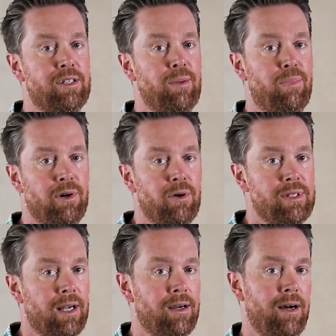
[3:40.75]
some
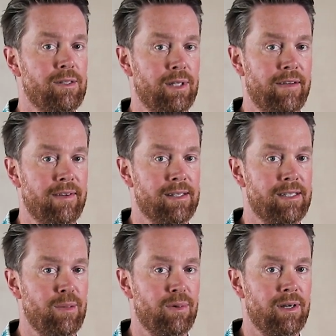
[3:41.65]
pros and cons with living in
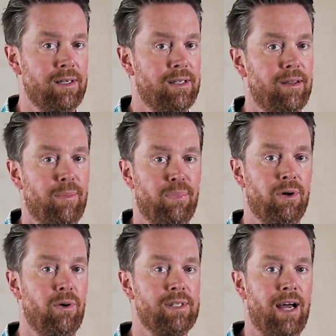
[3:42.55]
Seabridge. The
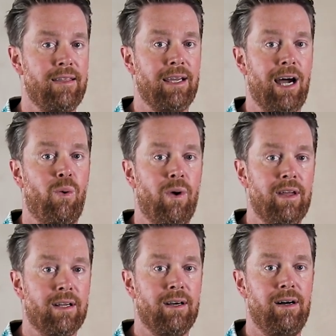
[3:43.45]
pros, I think,
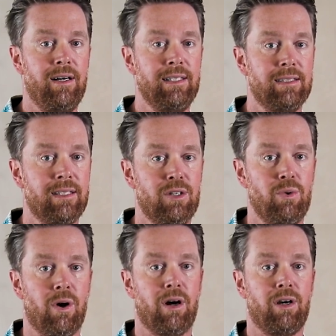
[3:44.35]
outweigh the cons.
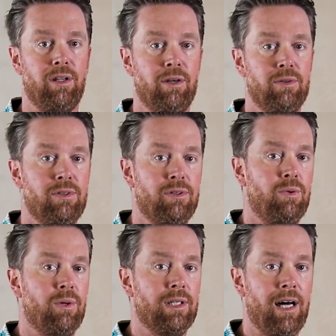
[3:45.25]
You are close
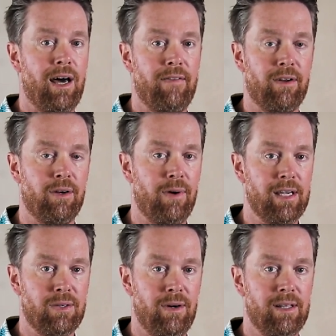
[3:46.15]
to a lot of the good
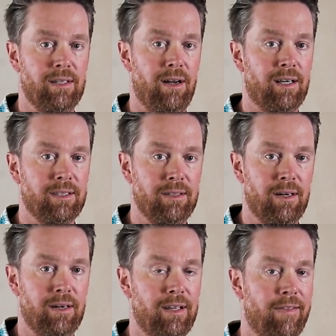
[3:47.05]
restaurants in
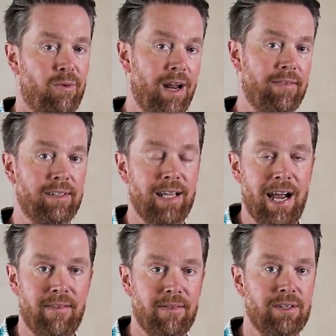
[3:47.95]
Oxnard. You have the Raven
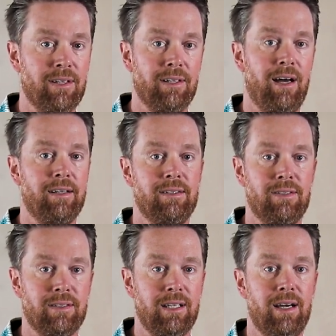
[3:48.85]
Tavern, Yolanda's,
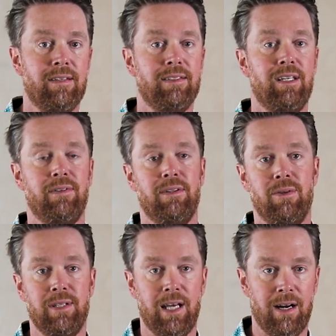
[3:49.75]
there's a ton of stuff to
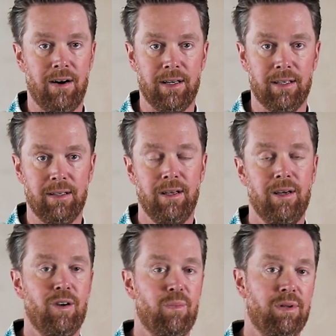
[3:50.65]
do in that area.
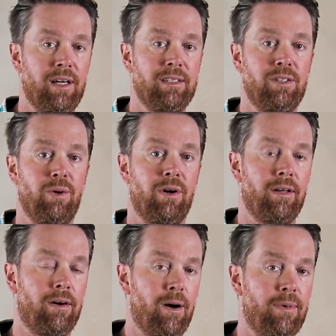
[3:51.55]
Plus, you're in
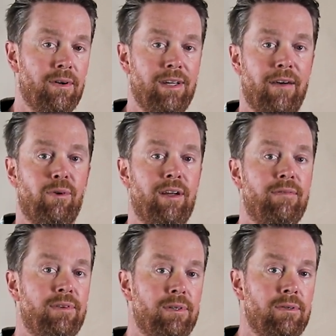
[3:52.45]
the harbor, you have great
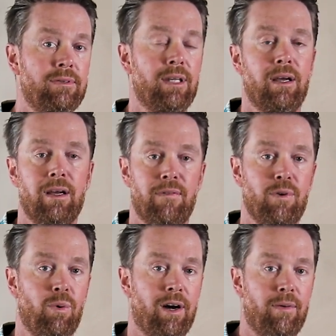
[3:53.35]
views. If
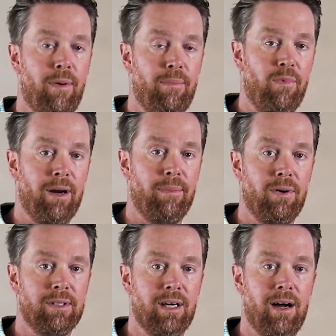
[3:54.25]
you want to rent a
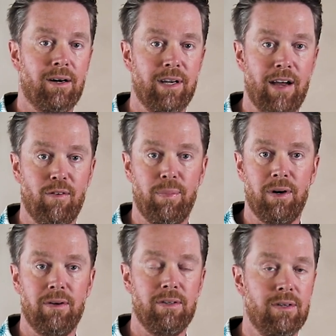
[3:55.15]
boat dock or you have a boat,